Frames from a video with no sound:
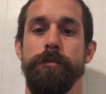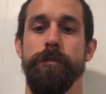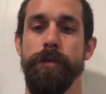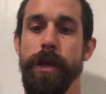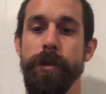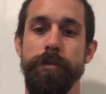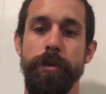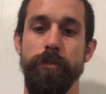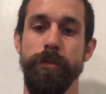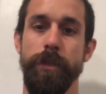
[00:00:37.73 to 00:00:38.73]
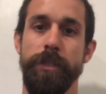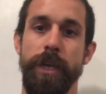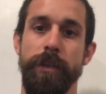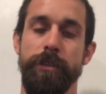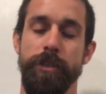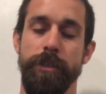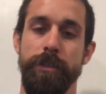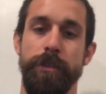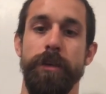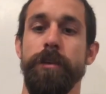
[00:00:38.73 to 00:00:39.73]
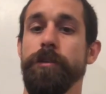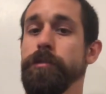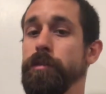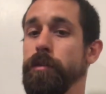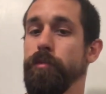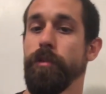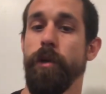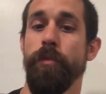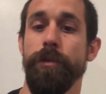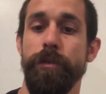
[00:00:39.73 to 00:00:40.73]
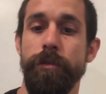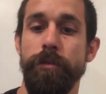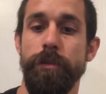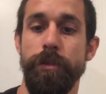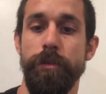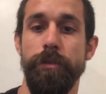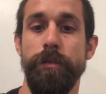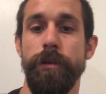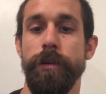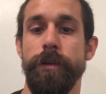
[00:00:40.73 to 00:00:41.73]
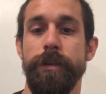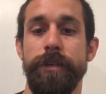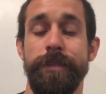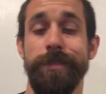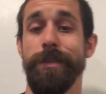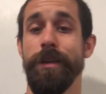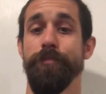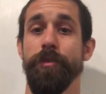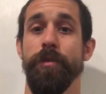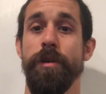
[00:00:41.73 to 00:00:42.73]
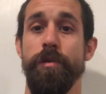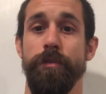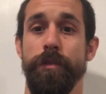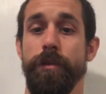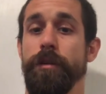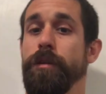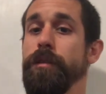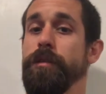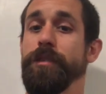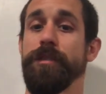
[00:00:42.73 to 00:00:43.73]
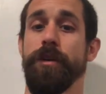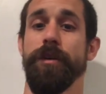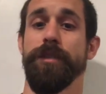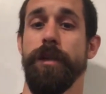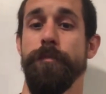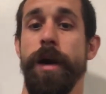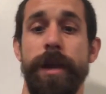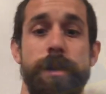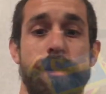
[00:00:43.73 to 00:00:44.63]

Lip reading: Now you know what the challenge is, so what I want you to do is set up your own. This is how I set up mine.